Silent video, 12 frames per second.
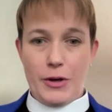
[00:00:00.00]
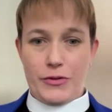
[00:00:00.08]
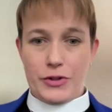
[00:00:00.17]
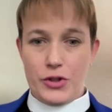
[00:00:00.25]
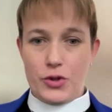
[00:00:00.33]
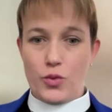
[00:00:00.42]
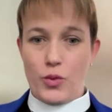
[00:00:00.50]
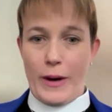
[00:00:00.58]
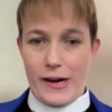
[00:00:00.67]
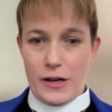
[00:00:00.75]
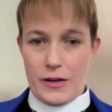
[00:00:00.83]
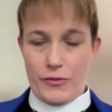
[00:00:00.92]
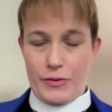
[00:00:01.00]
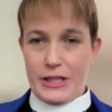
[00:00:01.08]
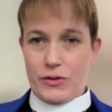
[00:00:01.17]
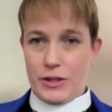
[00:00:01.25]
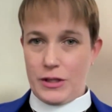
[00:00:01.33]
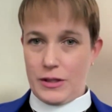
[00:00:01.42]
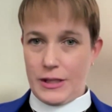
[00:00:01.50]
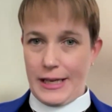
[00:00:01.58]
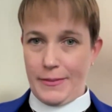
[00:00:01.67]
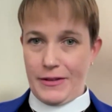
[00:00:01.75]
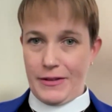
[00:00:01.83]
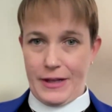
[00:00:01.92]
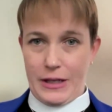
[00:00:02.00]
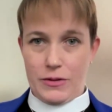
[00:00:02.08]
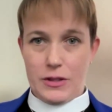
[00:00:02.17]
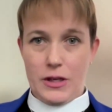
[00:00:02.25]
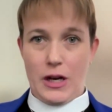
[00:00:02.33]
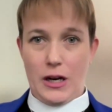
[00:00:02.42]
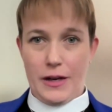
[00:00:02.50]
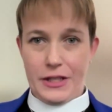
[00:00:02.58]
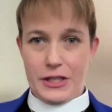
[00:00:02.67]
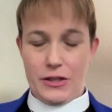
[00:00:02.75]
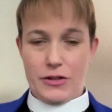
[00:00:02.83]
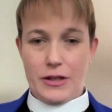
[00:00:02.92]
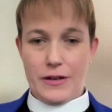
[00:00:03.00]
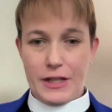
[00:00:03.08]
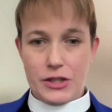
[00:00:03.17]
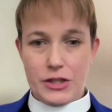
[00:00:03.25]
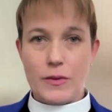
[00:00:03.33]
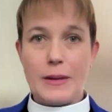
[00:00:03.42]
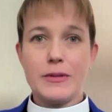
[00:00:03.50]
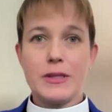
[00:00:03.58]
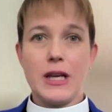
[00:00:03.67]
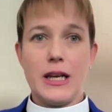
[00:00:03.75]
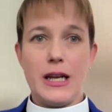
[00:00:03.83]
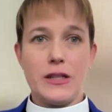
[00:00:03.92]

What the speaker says: both to where resources can be found on the General Convention website,